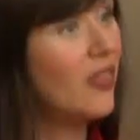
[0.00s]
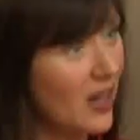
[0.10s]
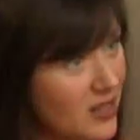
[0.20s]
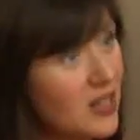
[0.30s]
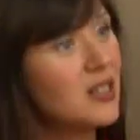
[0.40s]

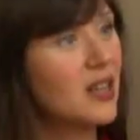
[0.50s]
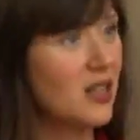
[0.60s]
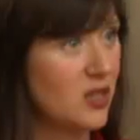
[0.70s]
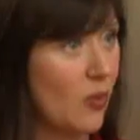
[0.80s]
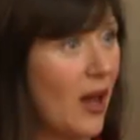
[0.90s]
that's an
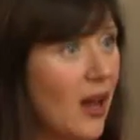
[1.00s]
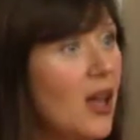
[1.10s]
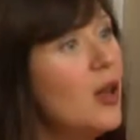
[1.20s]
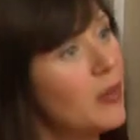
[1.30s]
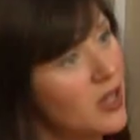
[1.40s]
intense way,
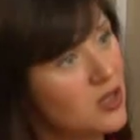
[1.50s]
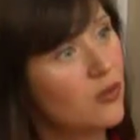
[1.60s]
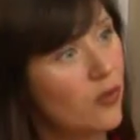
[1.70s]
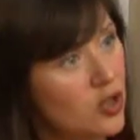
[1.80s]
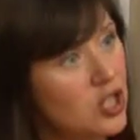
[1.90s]
because
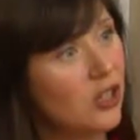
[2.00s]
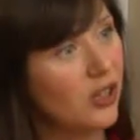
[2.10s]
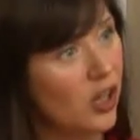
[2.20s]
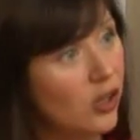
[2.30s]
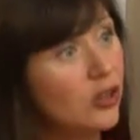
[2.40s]

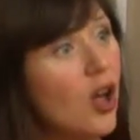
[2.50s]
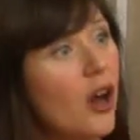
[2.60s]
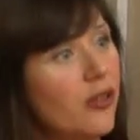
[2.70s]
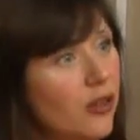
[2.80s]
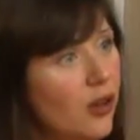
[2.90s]
unfortunately a
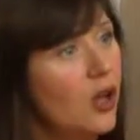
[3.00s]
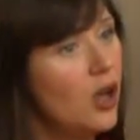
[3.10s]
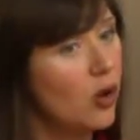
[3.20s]
lot of the